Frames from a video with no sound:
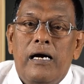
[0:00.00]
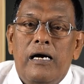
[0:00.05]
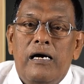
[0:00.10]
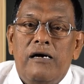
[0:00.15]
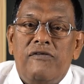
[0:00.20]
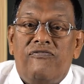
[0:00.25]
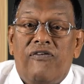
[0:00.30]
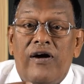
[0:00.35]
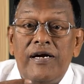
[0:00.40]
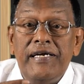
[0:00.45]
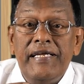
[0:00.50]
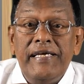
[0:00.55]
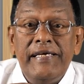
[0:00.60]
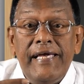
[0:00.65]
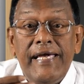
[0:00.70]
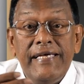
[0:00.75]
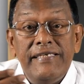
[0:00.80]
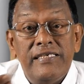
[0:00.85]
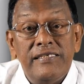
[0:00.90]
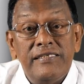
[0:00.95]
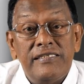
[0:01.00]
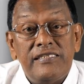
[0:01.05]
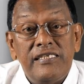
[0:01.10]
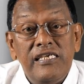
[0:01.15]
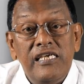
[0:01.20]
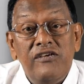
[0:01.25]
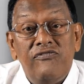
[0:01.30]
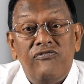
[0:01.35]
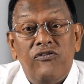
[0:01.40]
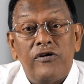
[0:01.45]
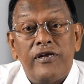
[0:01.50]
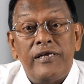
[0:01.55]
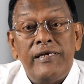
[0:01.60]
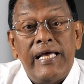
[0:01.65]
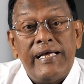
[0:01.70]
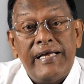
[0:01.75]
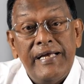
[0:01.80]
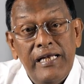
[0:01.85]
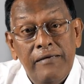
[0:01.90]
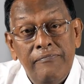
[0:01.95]
funding agency for an
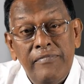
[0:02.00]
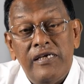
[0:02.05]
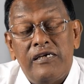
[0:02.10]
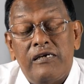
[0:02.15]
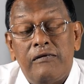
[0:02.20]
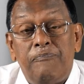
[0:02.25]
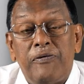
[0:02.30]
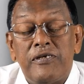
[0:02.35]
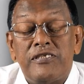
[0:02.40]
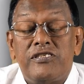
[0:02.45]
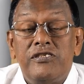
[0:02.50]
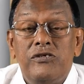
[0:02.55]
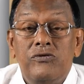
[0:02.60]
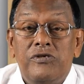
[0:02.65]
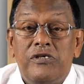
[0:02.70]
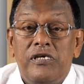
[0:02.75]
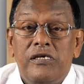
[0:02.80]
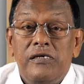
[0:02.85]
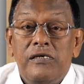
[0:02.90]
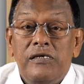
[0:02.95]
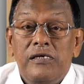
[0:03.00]
academic pursuit,